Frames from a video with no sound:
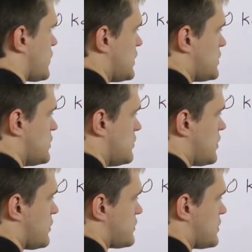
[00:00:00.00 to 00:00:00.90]
twenty-two
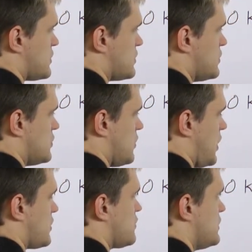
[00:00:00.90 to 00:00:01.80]
goes into one
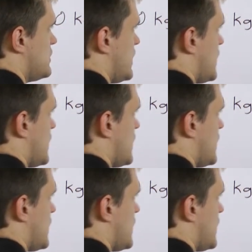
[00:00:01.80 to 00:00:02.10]
hundred